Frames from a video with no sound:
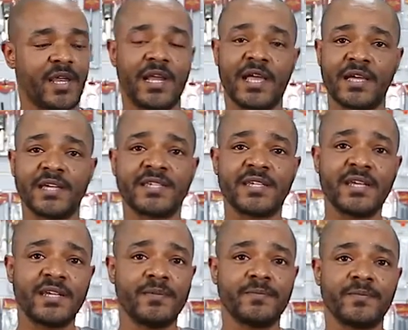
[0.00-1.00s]
Like I
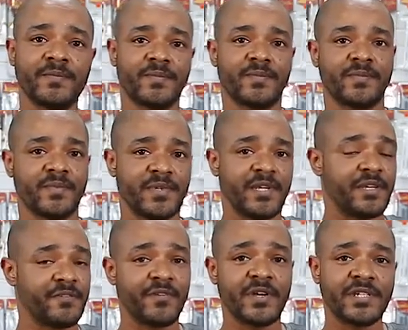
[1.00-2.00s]
said, the
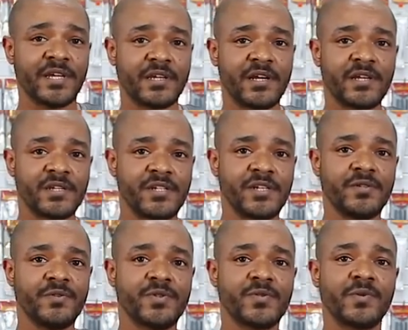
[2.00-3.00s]
different technology
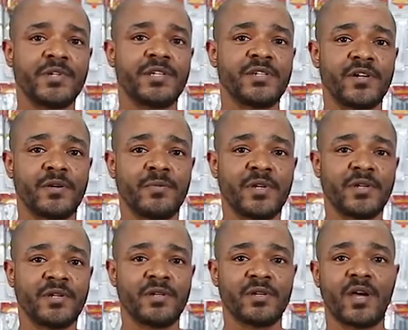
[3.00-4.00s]
used will
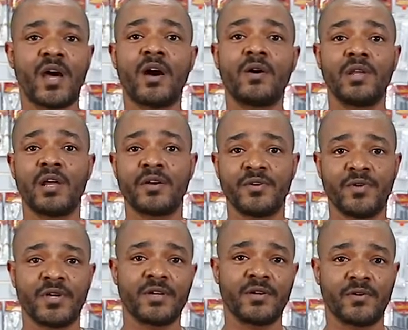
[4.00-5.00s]
determine how long you
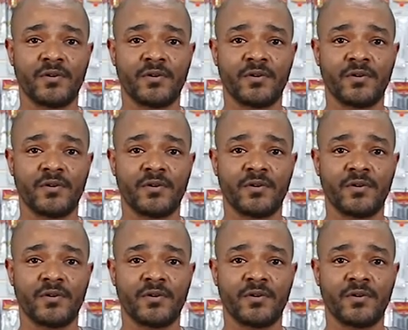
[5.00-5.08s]
can